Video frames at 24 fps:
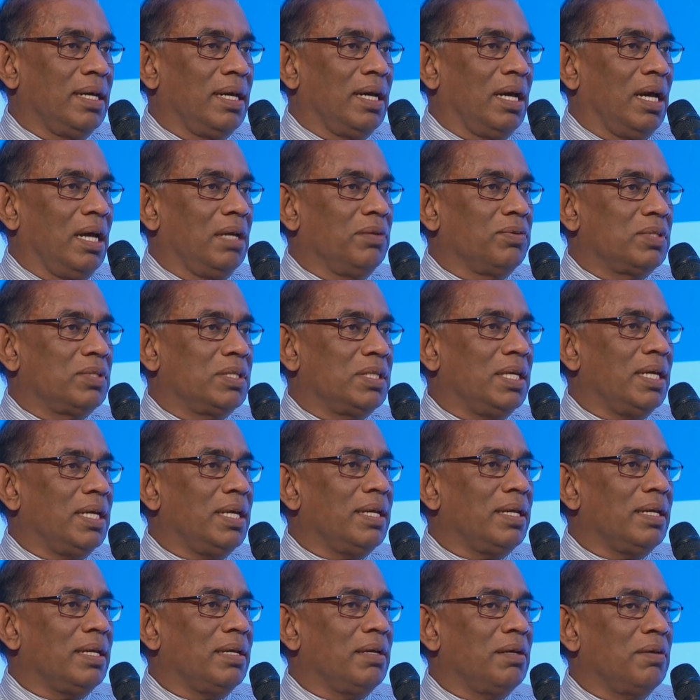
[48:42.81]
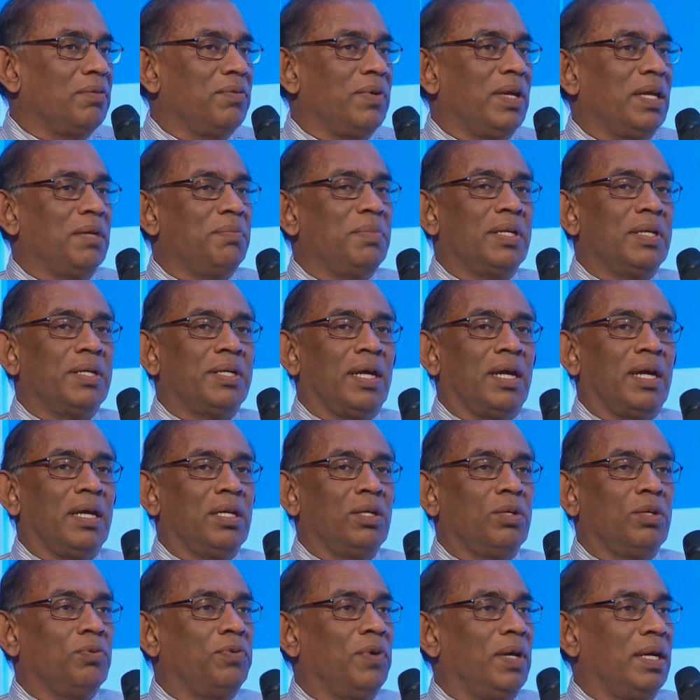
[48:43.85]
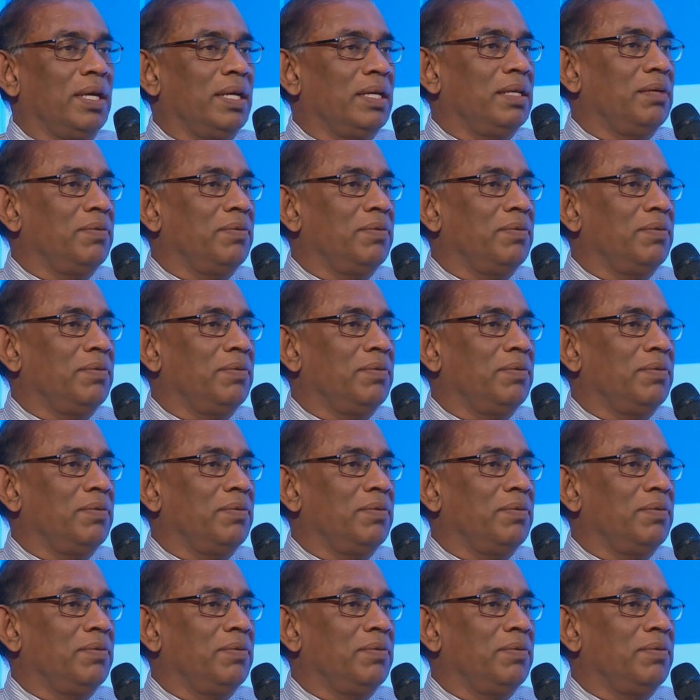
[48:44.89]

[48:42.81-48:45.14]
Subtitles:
I would say we had been trying to find